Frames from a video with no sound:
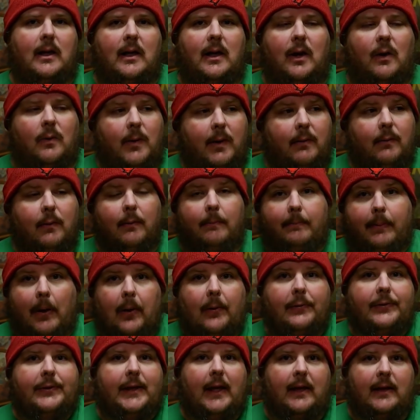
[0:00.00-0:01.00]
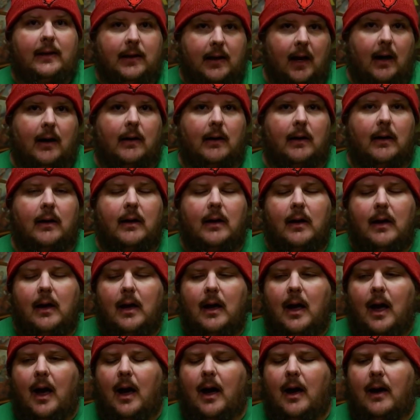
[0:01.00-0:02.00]
You know, we were both young.
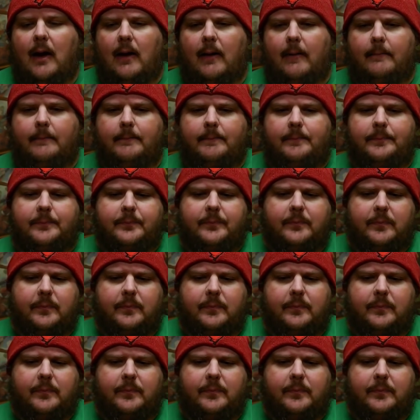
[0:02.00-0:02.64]
Um,